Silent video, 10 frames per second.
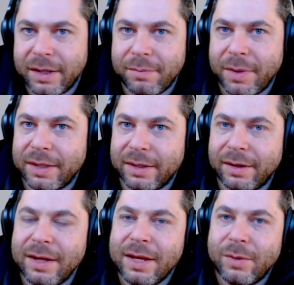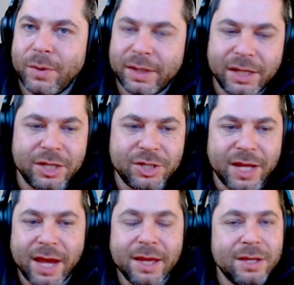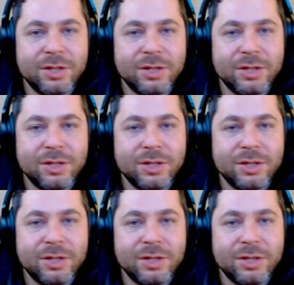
and better with each day.